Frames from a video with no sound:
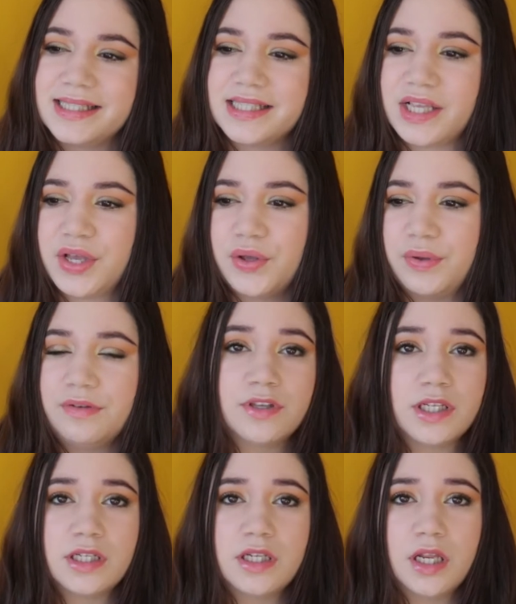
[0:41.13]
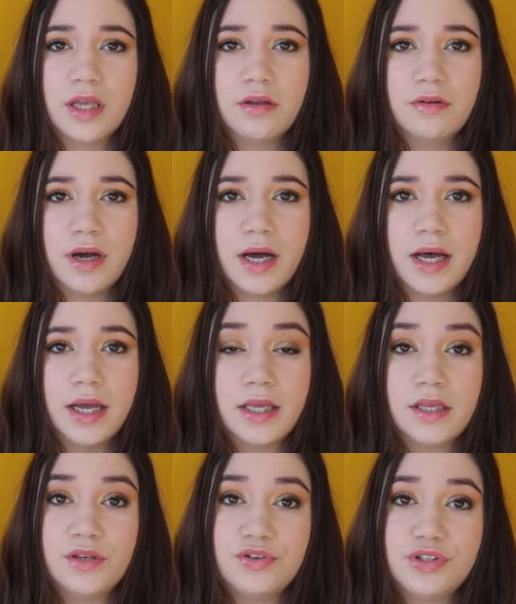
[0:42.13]
So if you didn't know, I
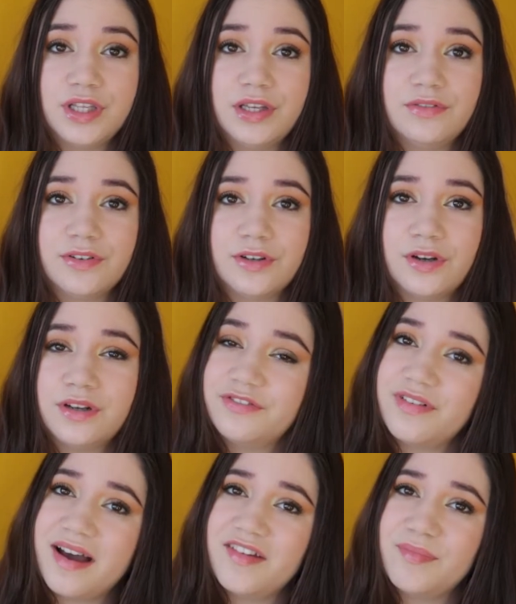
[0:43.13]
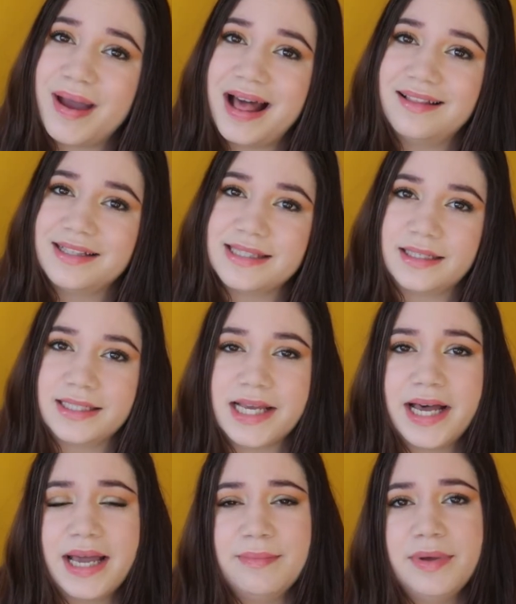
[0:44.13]
usually work on 5 palettes at a
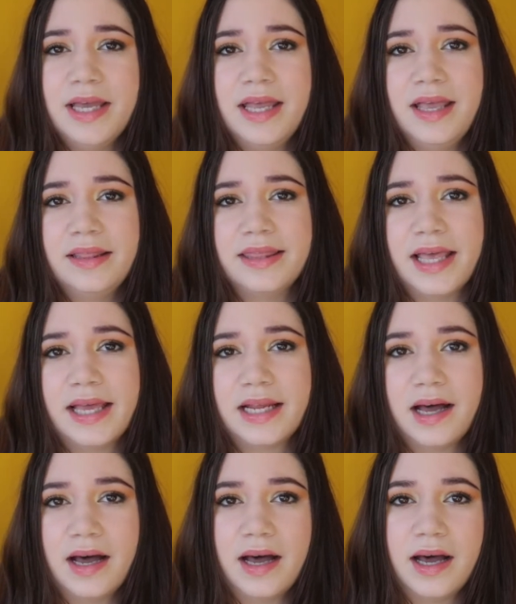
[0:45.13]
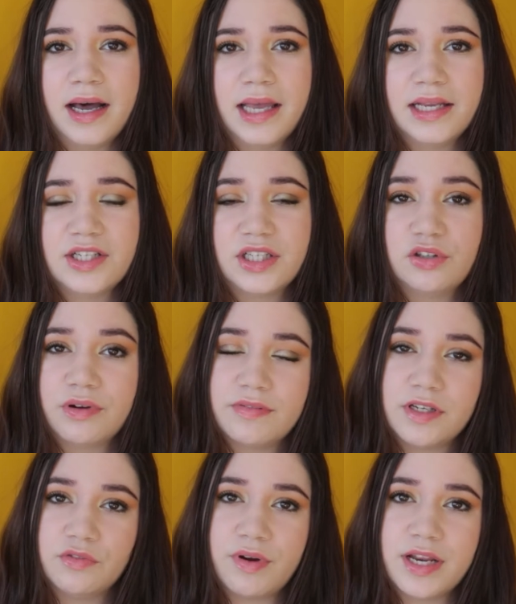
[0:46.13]
time that I generate
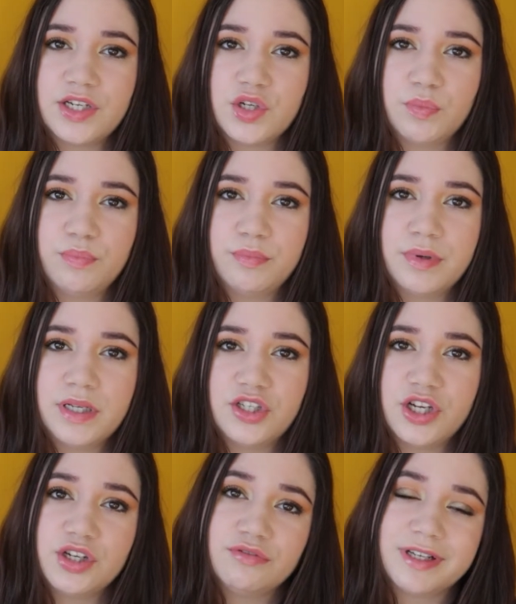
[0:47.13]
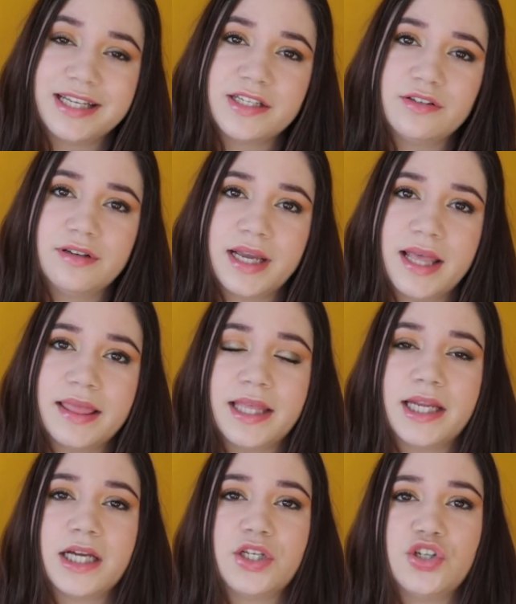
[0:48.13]
with a random generator, and
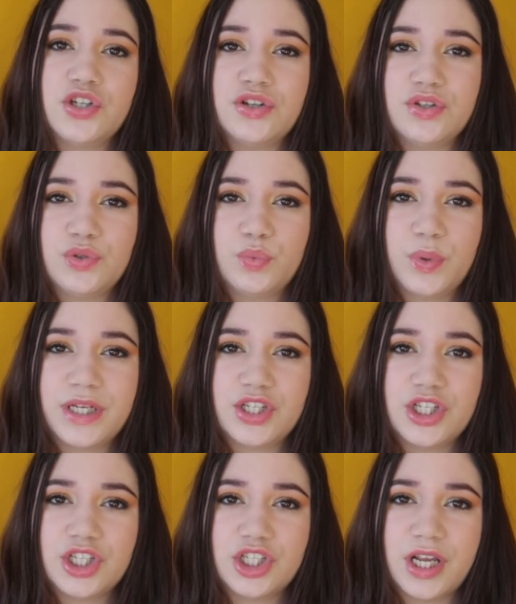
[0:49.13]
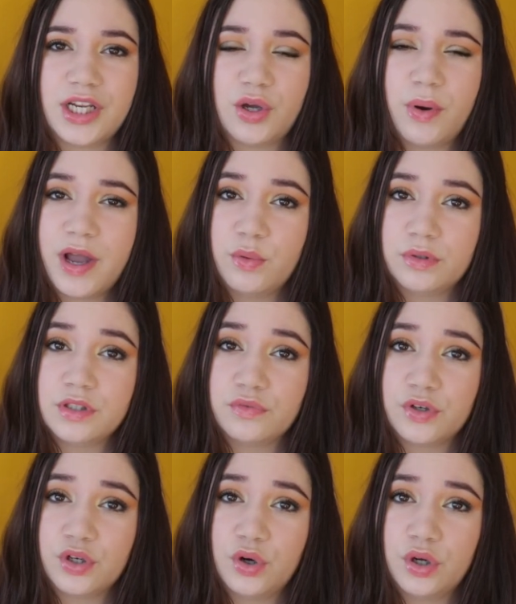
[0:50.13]
then I choose which shadow I want to
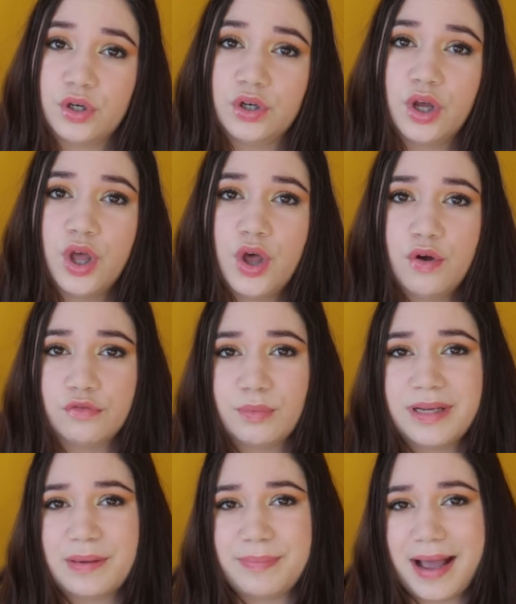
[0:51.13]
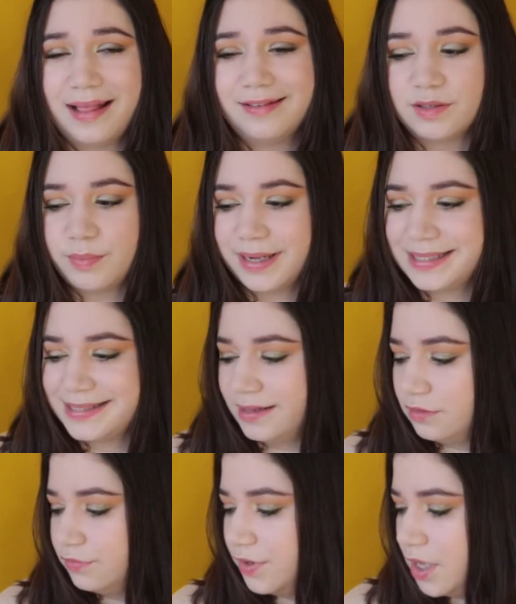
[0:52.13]
work on from that palette
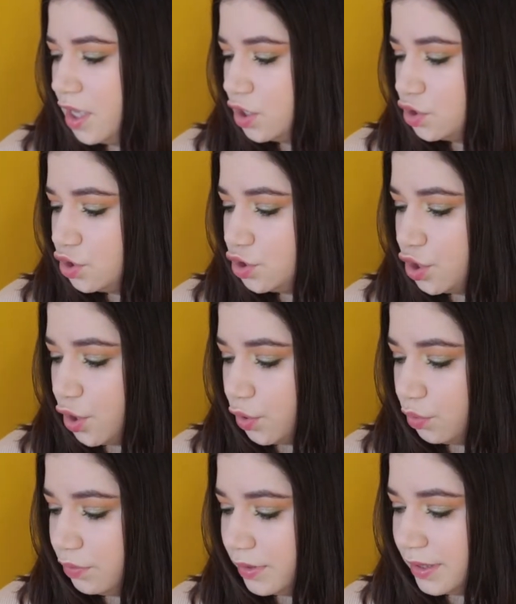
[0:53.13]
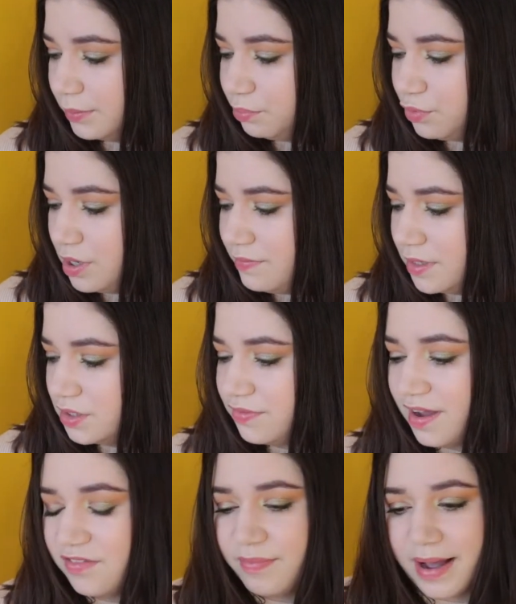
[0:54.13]
myself. So, the previous
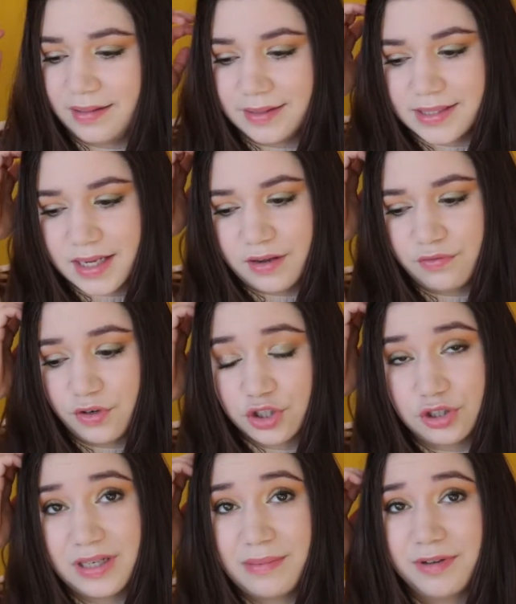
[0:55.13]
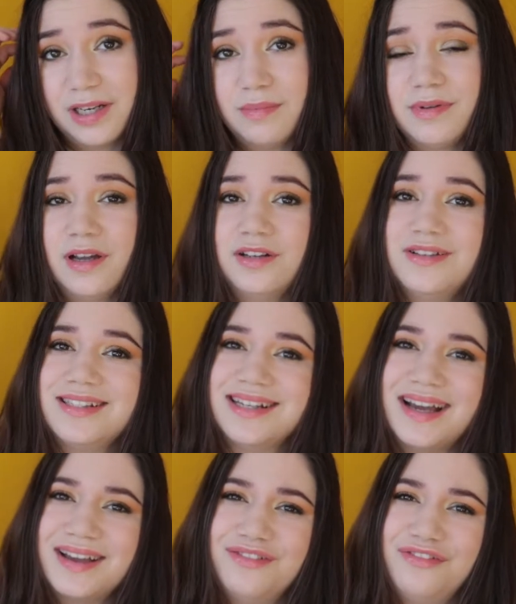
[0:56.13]
5 palettes I worked on, I'm gonna be honest,
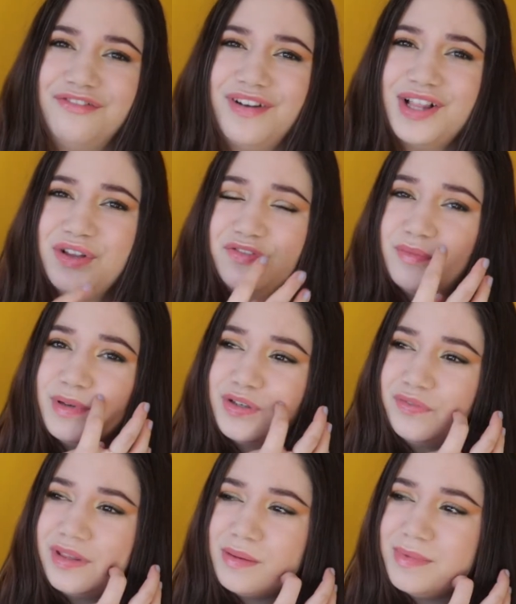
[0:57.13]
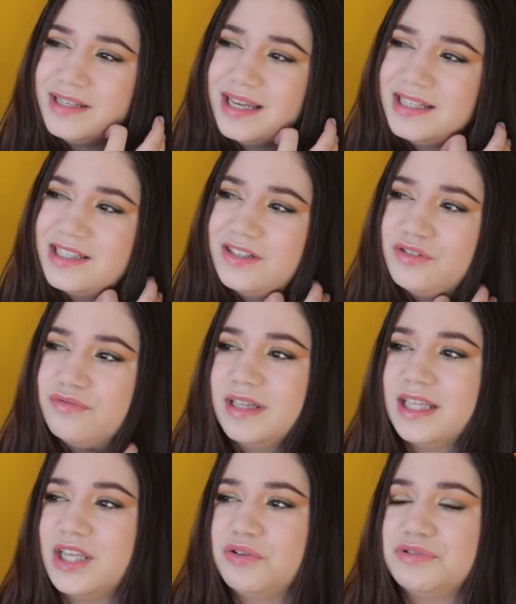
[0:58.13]
I fell off a bit of them and I didn't
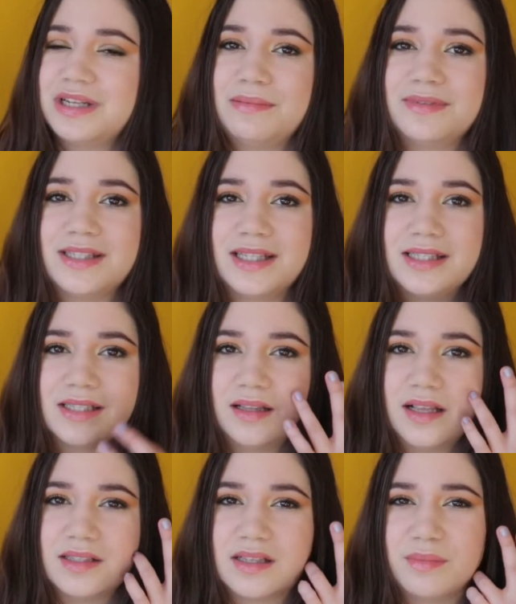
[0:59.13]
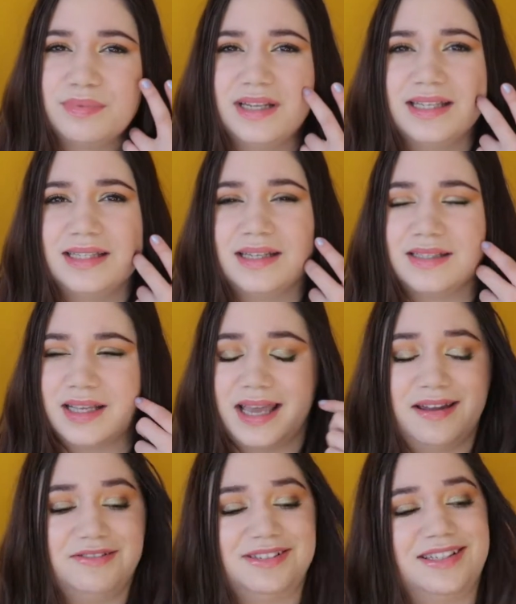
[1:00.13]
really use them since the last update. There's a
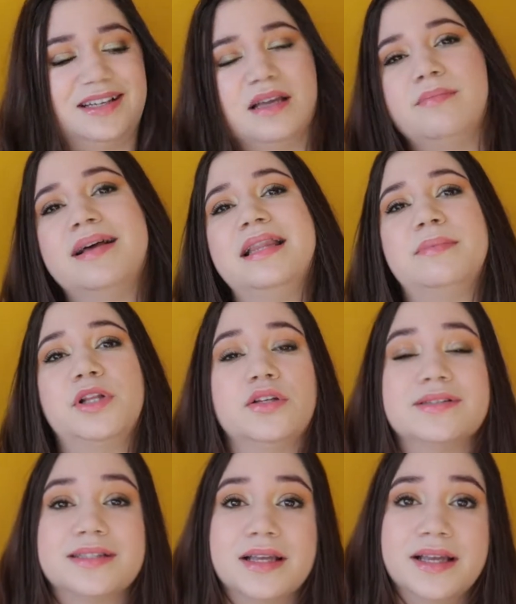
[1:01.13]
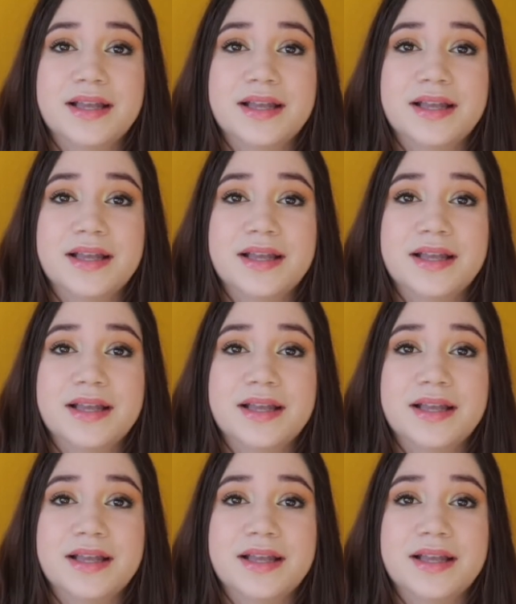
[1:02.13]
hair stuck in lip gloss.